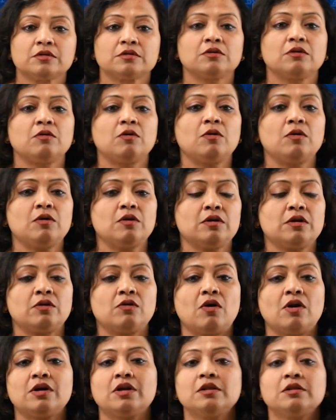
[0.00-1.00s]
So
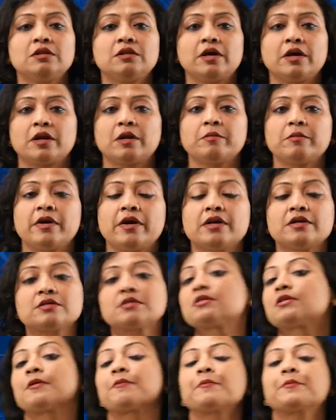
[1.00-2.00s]
Norton theorem
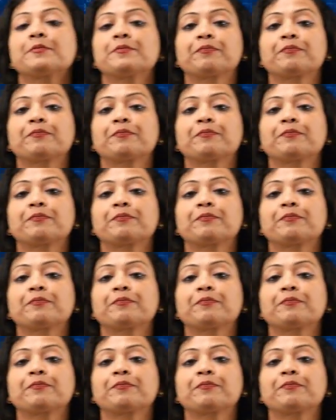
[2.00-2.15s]
is